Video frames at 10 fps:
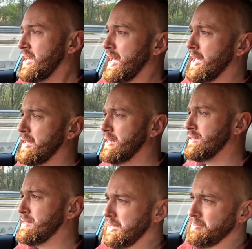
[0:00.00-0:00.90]

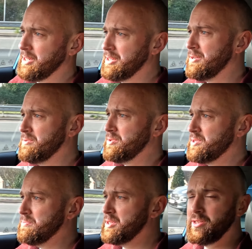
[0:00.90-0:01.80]
And I'm going to go and do
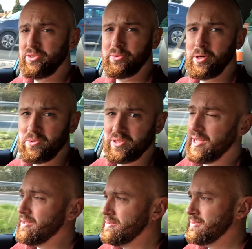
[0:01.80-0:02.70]
some country roads
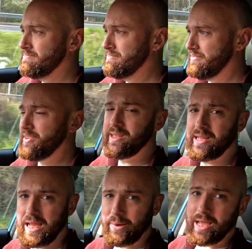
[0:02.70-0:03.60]
now, find
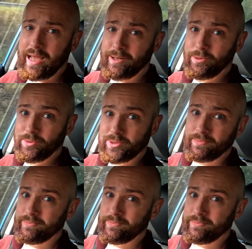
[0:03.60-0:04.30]
out how it handles.